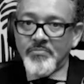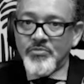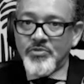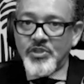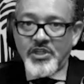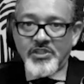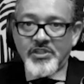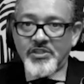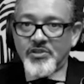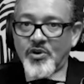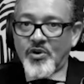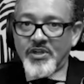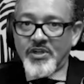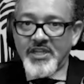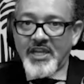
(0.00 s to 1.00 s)
just as
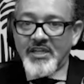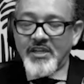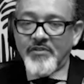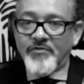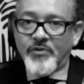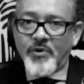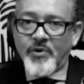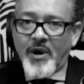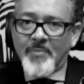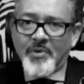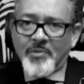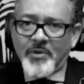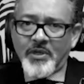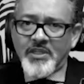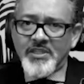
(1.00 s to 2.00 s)
hard as I did for
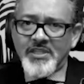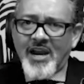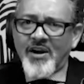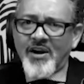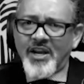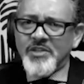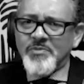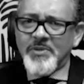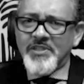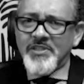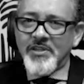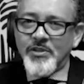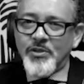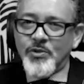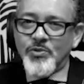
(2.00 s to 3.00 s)
Grambling, because our
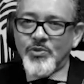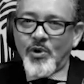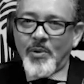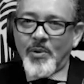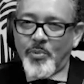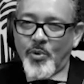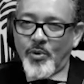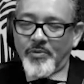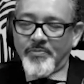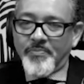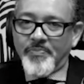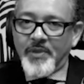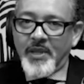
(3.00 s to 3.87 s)
HBCUs are important.